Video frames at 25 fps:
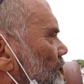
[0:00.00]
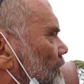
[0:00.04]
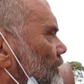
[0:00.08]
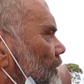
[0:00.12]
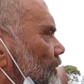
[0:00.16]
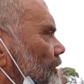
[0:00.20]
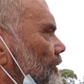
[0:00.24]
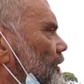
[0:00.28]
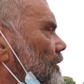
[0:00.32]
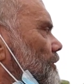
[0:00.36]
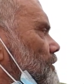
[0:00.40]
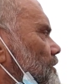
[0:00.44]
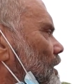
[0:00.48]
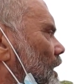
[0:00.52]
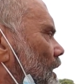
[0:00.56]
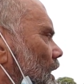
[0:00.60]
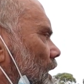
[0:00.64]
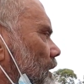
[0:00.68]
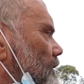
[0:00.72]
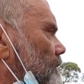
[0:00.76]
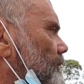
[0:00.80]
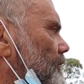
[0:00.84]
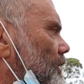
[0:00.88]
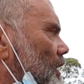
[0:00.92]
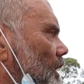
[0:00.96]
this is the
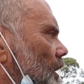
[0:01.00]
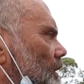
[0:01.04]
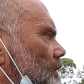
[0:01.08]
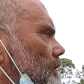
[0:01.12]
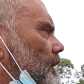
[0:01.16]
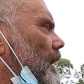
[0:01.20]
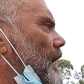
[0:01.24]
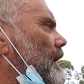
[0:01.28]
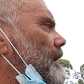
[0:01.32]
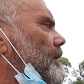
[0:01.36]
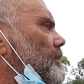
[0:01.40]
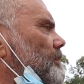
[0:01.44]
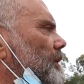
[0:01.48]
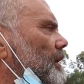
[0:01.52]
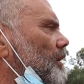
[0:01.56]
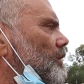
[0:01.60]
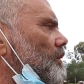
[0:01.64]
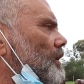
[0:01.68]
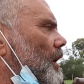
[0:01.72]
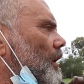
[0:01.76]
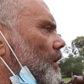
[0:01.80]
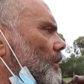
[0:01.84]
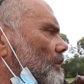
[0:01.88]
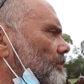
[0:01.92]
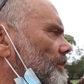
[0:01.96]
site of the old Annabelle
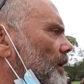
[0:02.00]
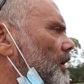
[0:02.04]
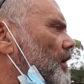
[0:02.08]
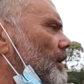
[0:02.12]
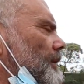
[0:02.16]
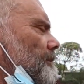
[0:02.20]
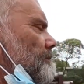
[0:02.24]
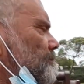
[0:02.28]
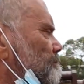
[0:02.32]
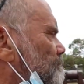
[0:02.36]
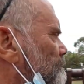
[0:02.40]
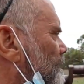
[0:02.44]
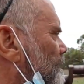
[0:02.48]
gold mine,